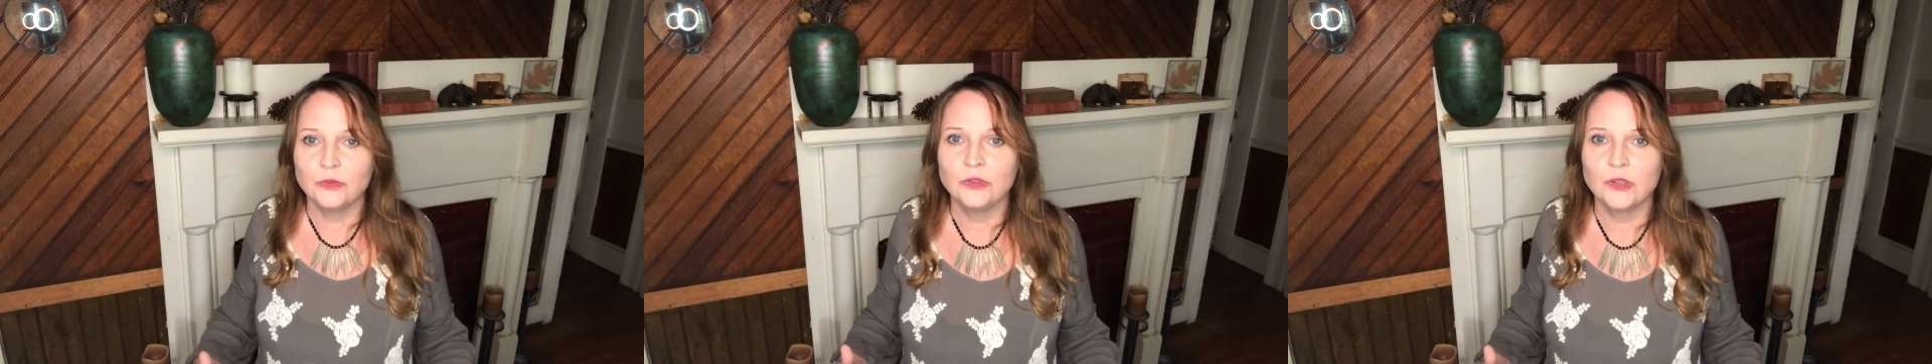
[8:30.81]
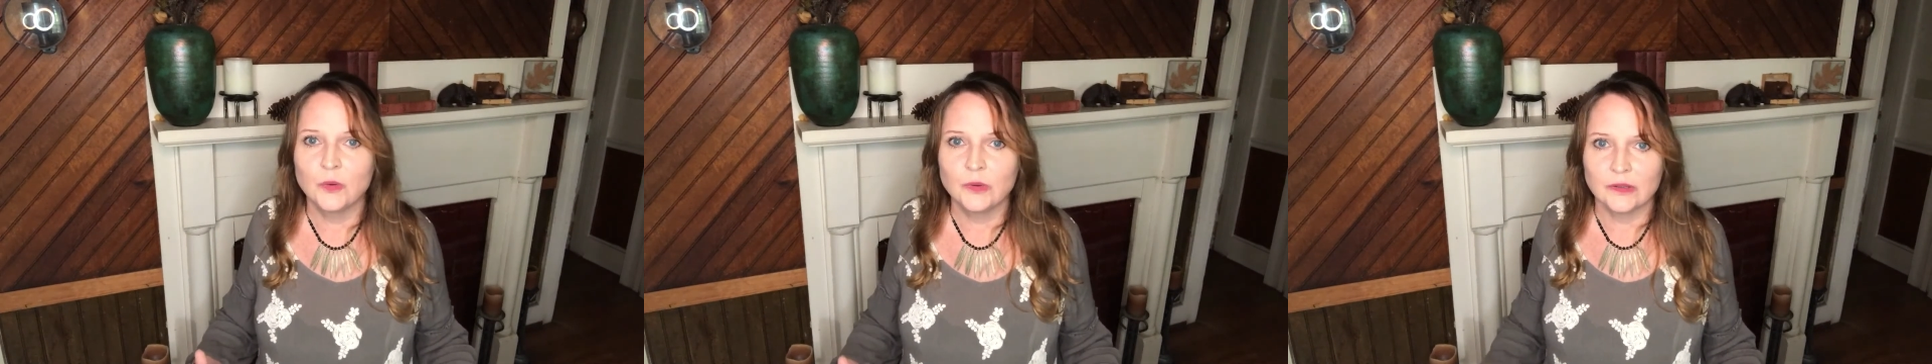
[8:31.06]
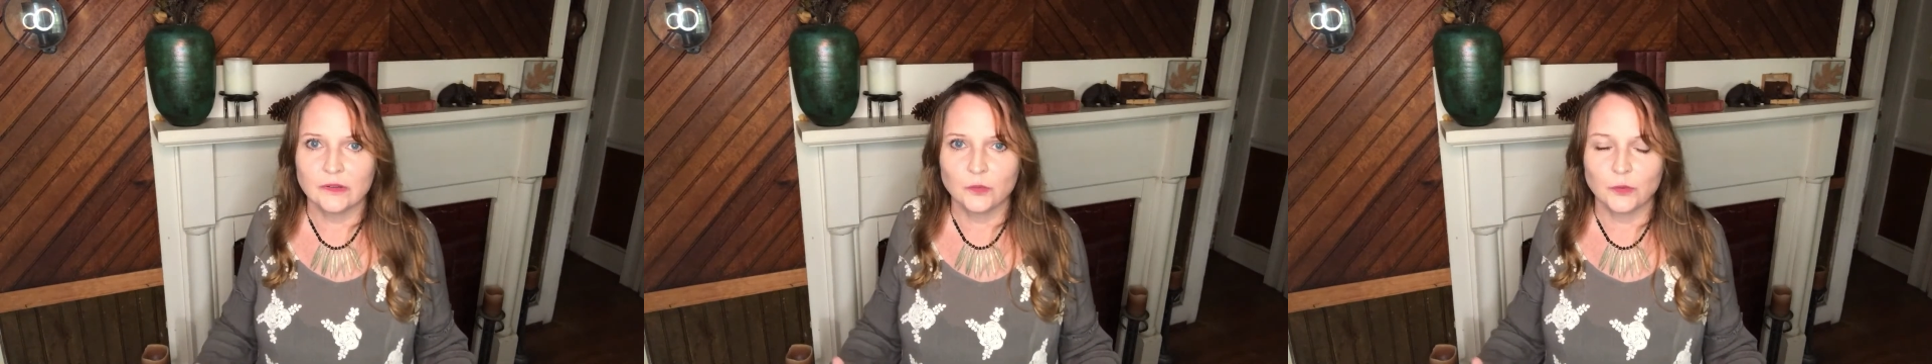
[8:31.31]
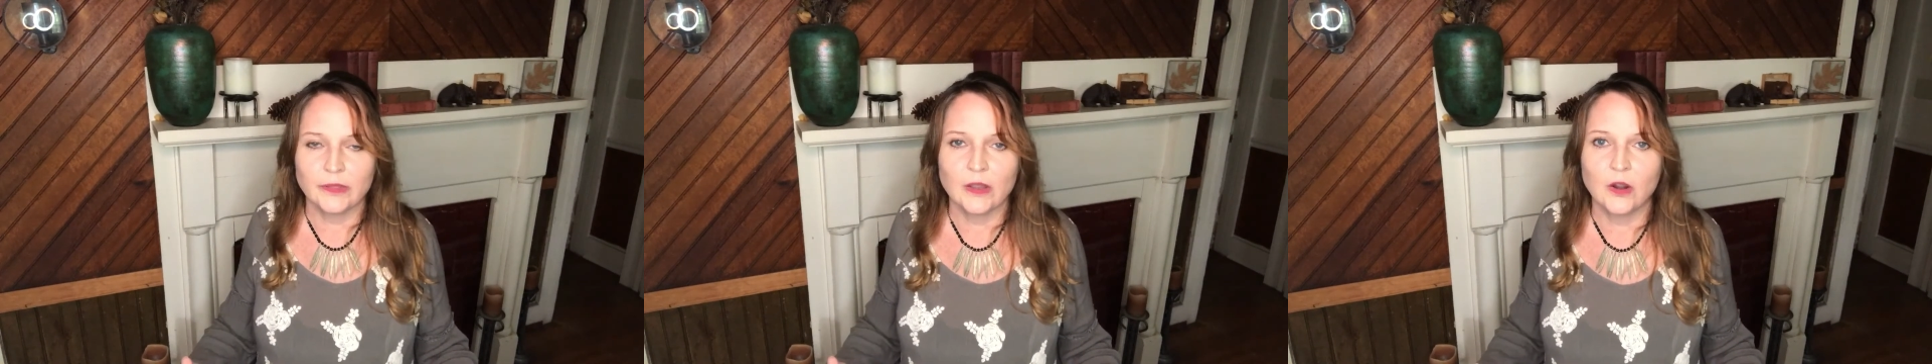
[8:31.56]
notice
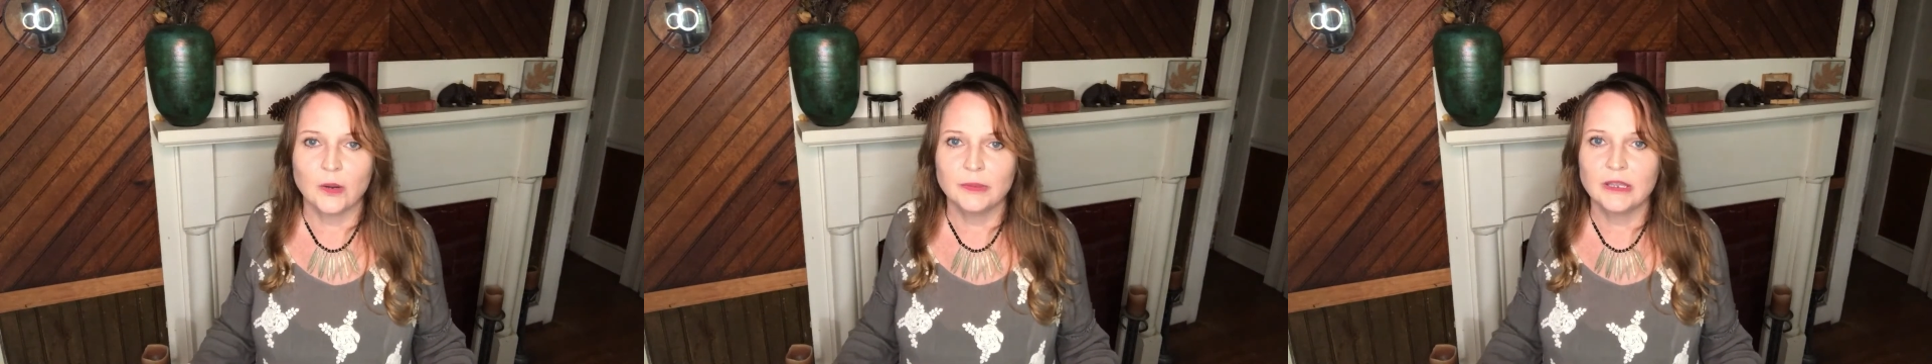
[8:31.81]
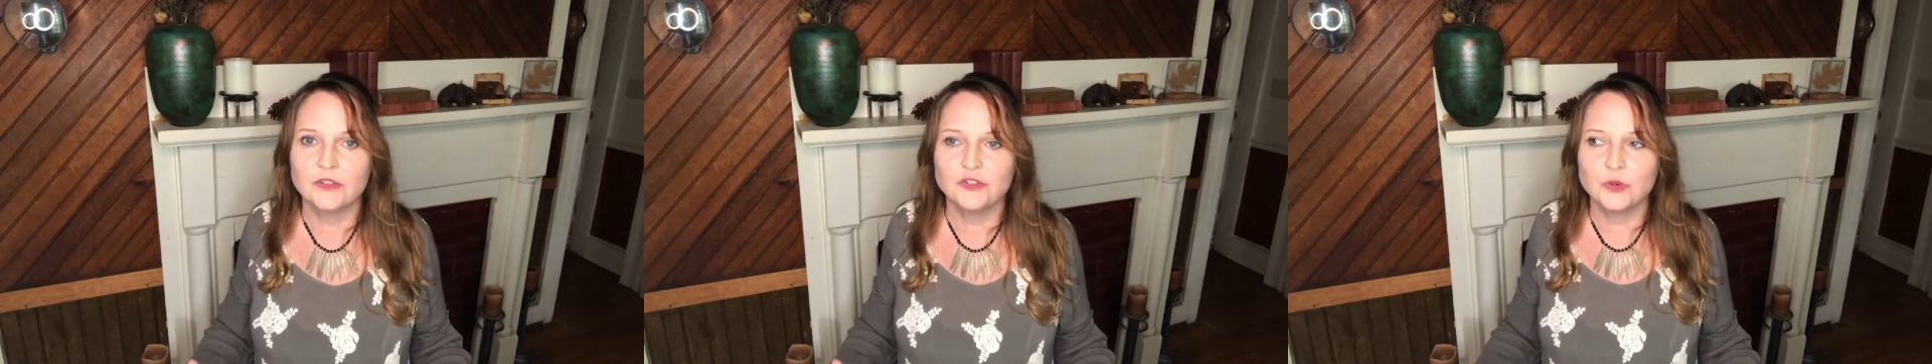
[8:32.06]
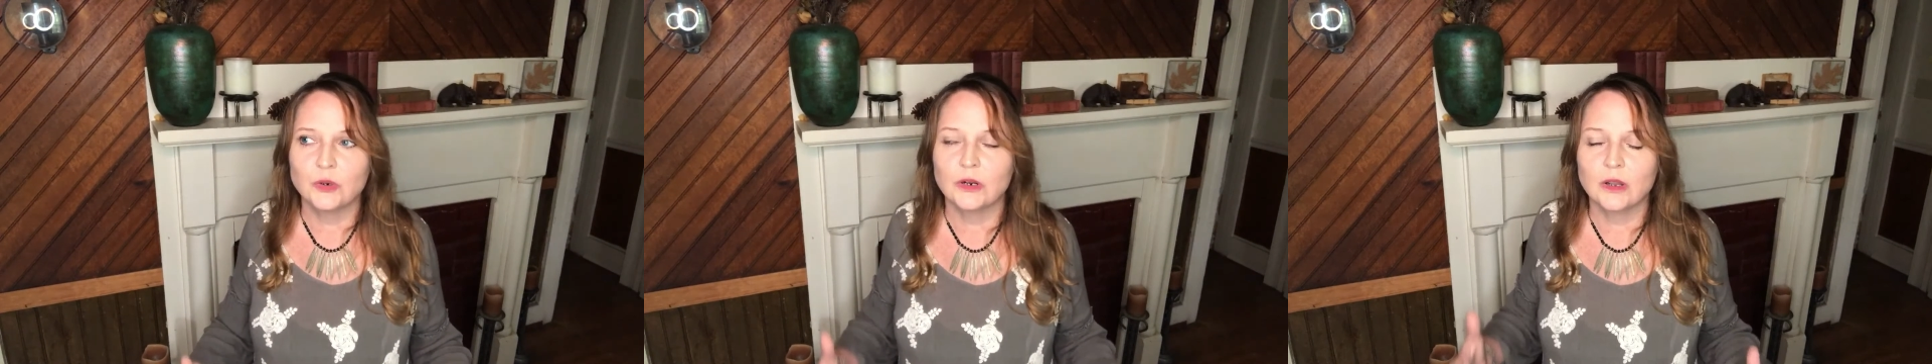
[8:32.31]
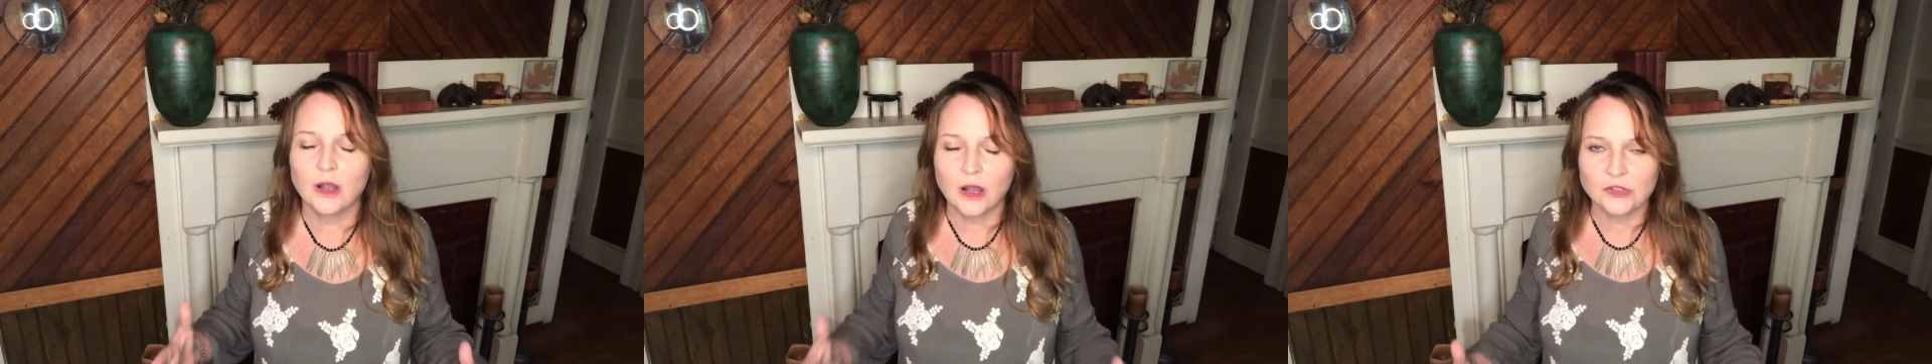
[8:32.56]
where they are because you are
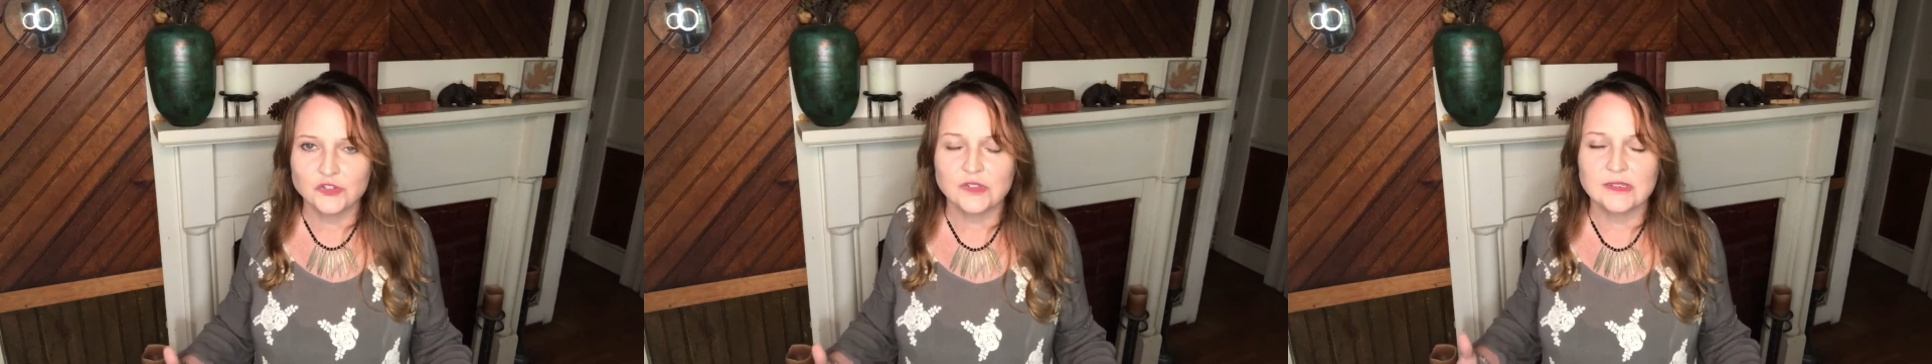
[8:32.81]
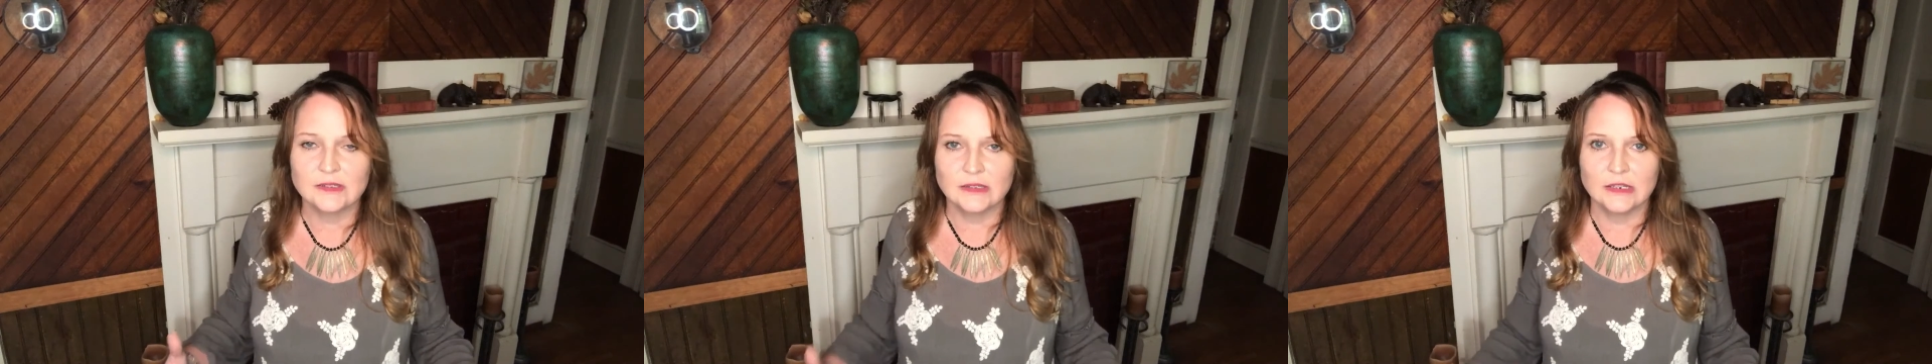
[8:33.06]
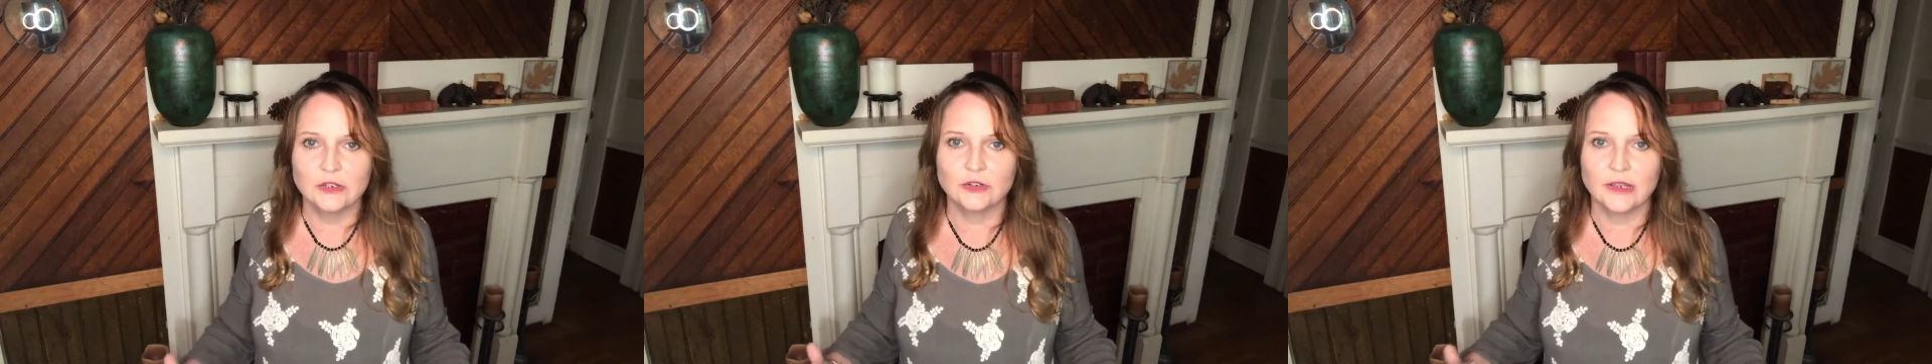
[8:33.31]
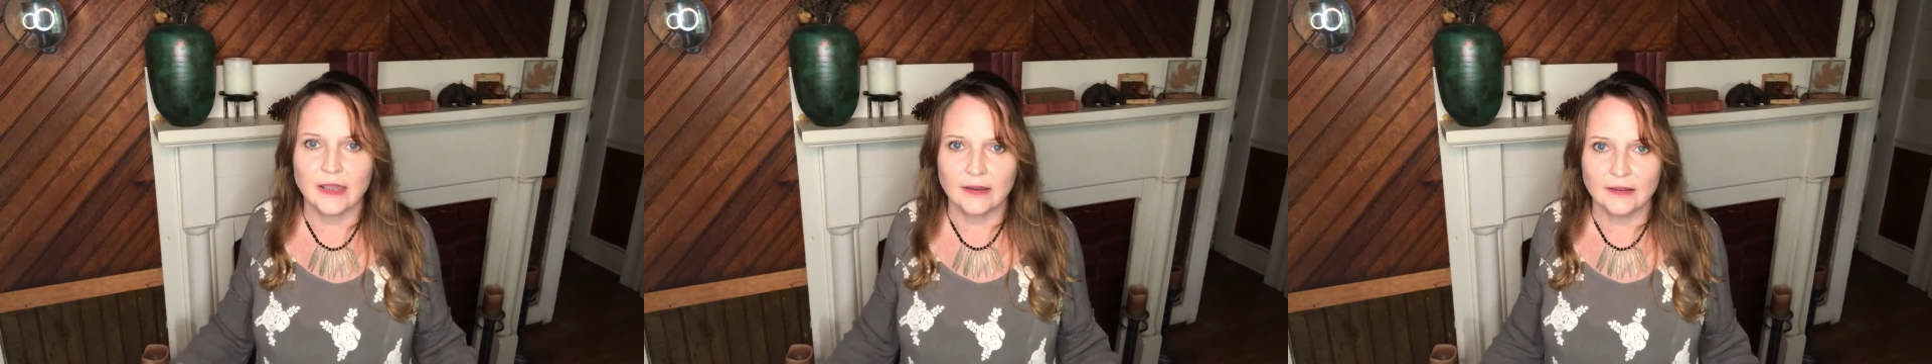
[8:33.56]
consciously
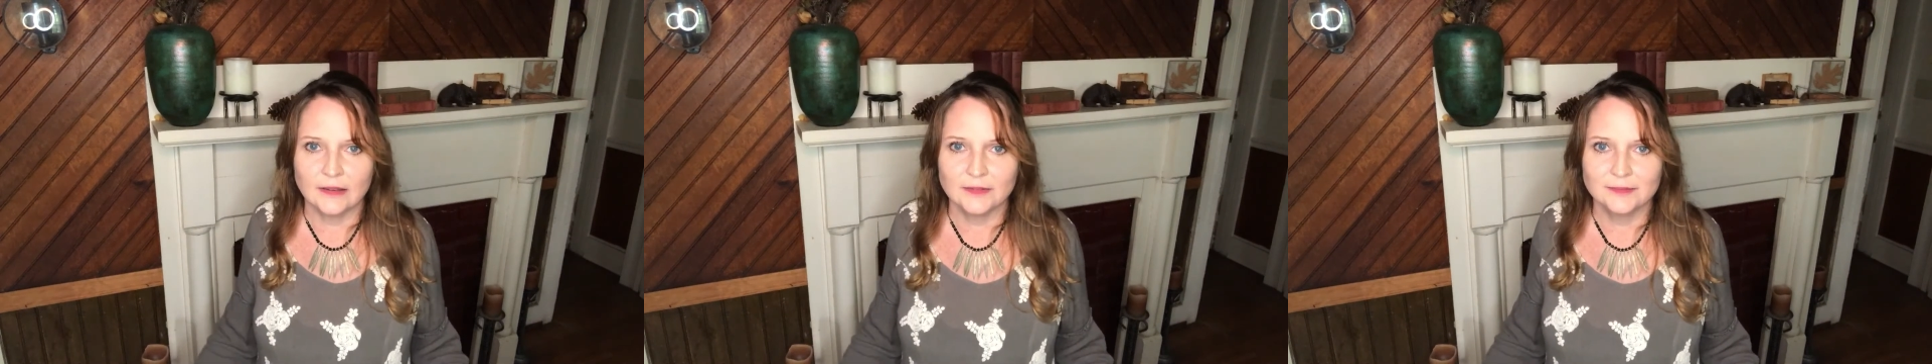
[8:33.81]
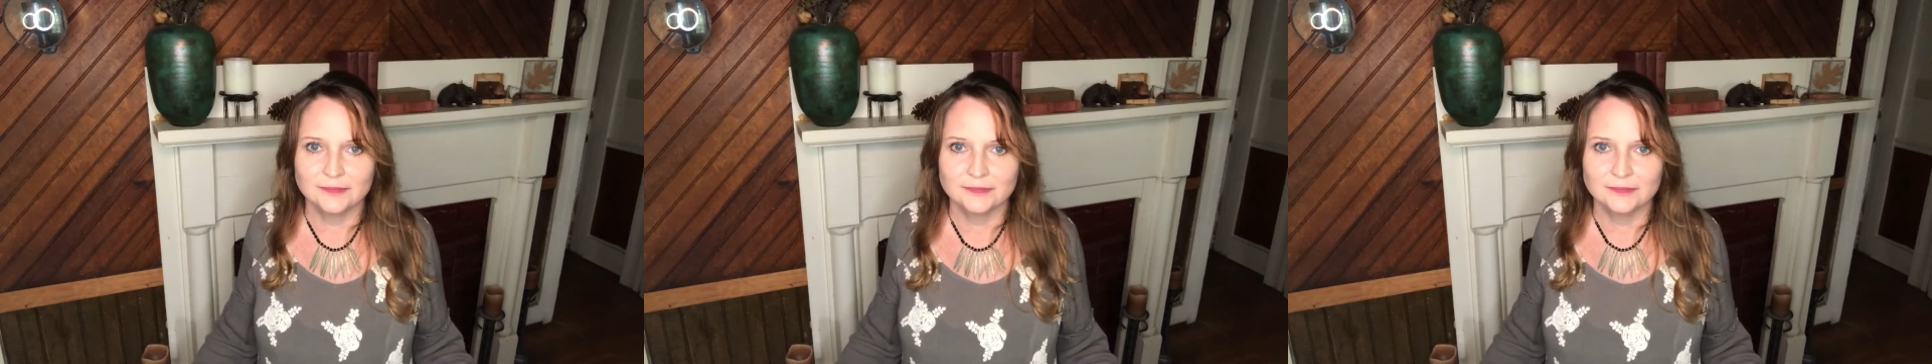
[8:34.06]
creating